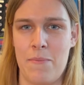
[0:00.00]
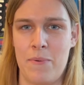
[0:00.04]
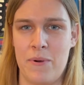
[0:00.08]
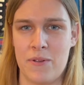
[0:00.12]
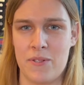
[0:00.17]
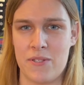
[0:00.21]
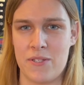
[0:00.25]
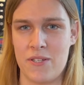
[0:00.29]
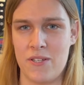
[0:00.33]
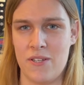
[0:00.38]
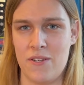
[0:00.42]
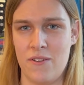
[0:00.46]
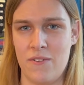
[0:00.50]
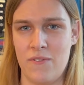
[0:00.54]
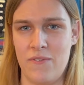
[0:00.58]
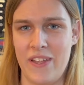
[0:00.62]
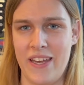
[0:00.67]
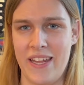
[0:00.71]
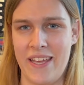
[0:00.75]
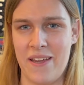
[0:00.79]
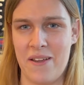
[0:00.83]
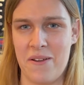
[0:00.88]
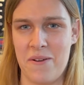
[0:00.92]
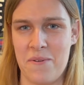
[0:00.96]
post a new
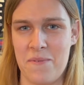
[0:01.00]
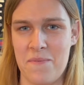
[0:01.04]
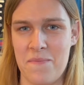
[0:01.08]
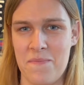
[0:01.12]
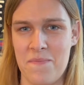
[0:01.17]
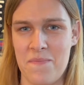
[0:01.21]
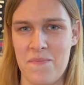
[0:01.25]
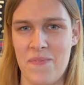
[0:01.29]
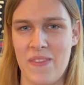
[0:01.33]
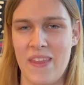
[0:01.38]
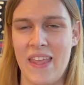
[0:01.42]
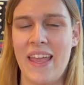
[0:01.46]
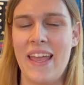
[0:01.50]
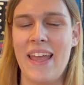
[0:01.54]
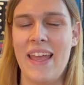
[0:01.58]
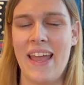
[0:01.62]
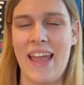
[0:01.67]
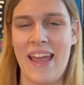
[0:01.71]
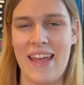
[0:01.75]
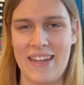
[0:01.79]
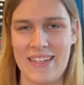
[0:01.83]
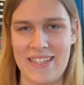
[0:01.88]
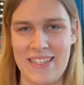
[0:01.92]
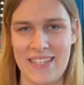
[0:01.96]
video.
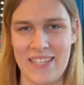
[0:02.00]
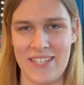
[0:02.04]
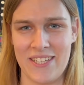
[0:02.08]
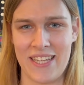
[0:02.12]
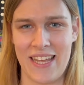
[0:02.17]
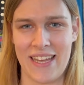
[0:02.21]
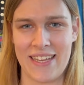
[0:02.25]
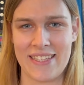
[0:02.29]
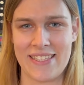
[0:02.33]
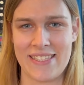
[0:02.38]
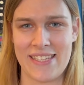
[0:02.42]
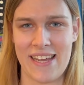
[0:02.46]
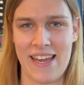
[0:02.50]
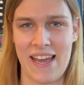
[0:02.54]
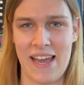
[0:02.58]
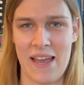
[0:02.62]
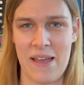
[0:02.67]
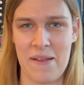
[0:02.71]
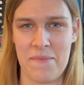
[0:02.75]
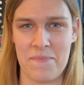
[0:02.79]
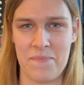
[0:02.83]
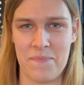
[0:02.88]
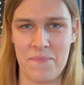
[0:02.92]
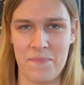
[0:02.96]
And until next
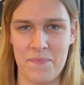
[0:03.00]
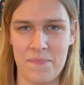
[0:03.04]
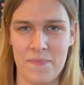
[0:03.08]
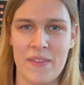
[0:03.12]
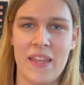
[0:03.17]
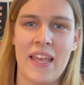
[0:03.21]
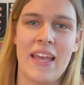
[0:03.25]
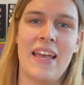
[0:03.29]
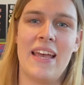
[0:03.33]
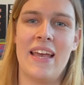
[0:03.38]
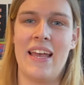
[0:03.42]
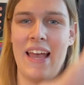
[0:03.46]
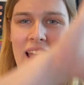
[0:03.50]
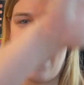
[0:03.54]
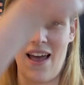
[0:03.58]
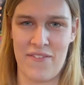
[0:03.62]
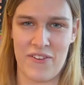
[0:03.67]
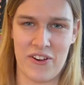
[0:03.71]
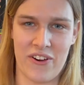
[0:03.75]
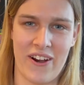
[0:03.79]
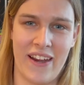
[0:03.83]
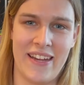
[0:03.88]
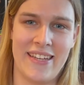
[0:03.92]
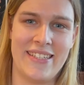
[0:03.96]
time, have
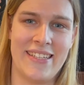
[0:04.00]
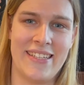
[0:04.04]
a great